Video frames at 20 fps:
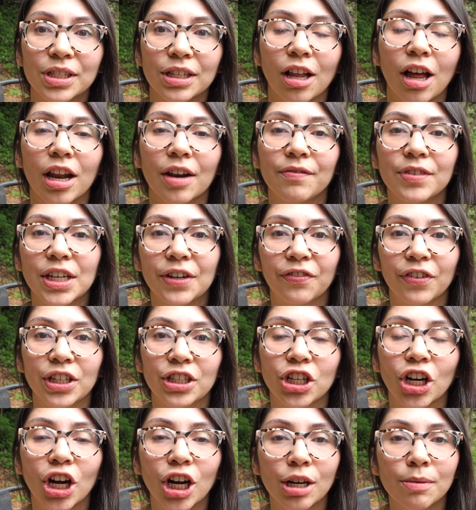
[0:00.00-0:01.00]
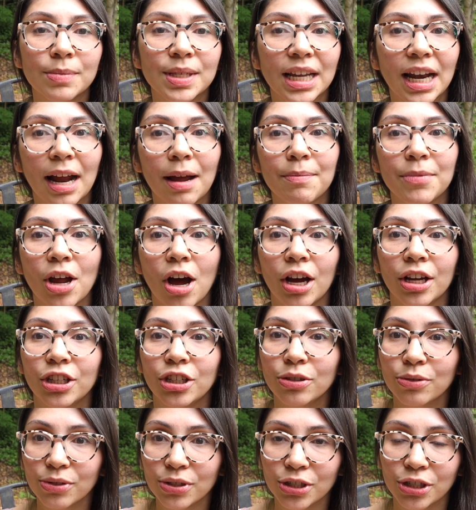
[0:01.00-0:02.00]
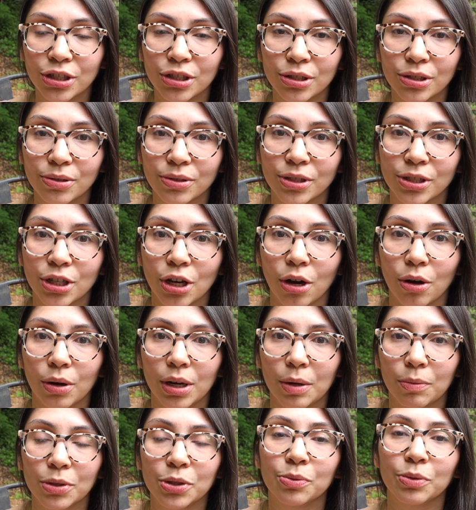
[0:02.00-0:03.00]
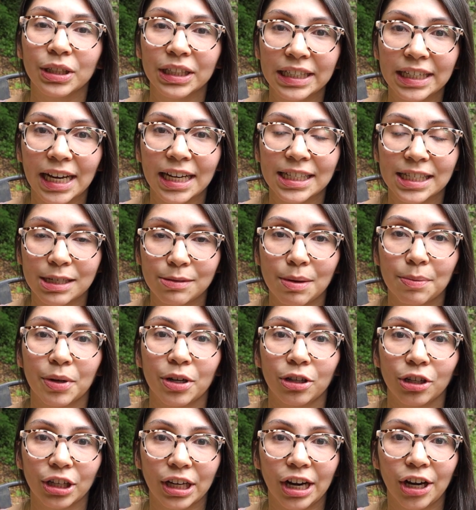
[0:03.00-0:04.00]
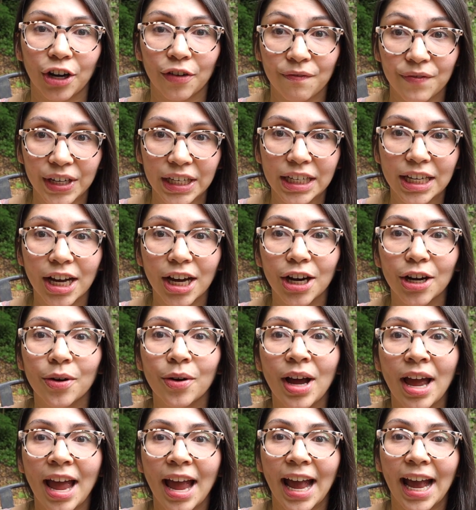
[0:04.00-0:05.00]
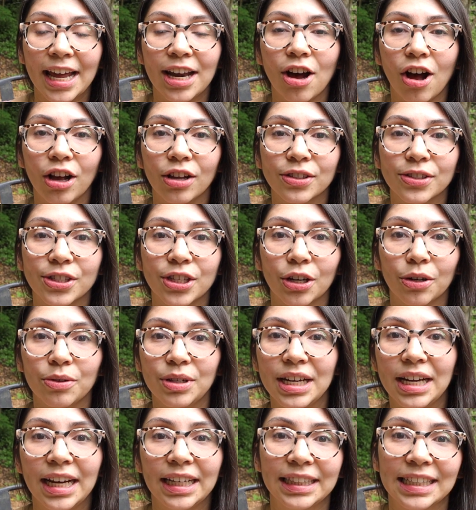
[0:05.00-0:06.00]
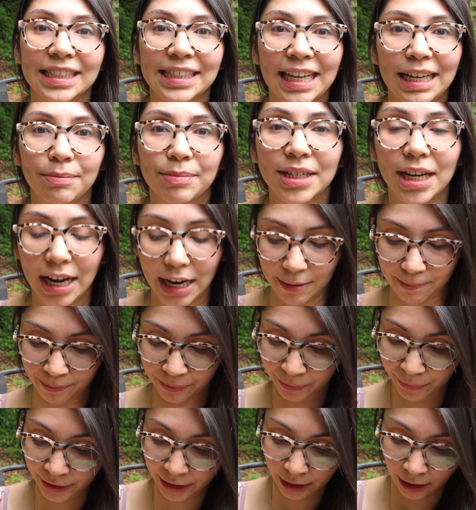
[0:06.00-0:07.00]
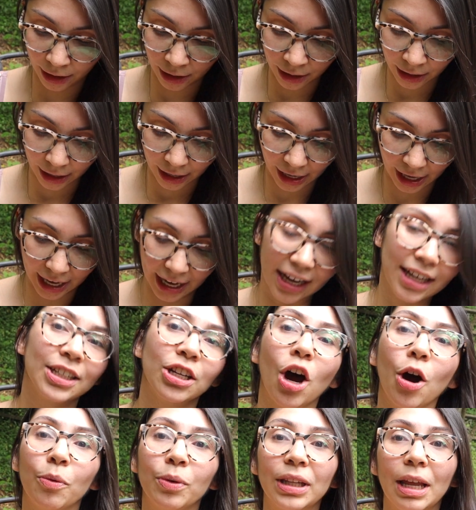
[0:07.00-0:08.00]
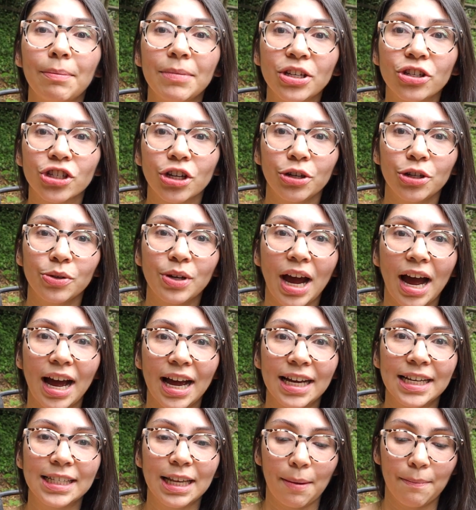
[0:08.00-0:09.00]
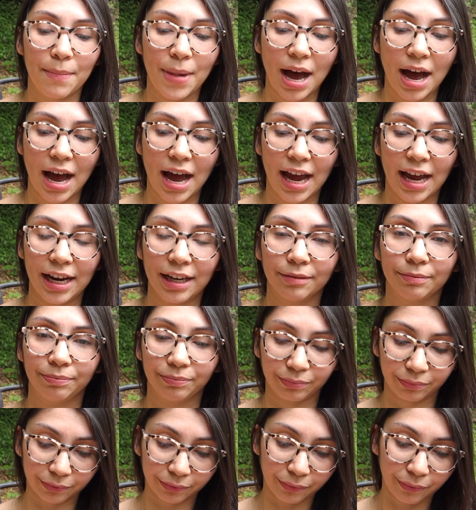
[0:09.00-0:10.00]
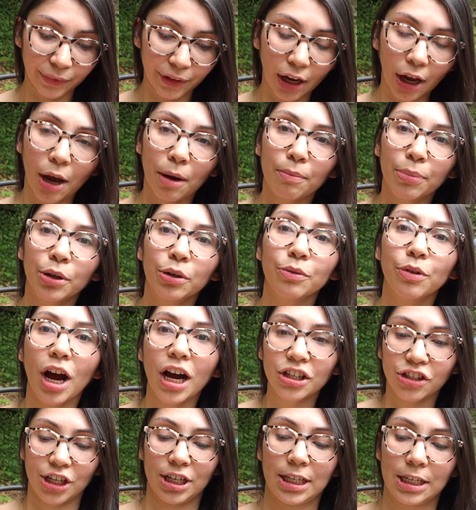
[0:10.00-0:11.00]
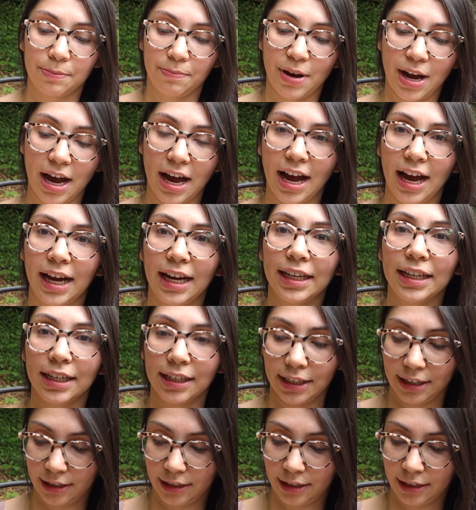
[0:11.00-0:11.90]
a lot of different terms that I'm not used to, so it was really nice to be able to look at her video and also knit at the same time. And oh, let me show you guys my project bag.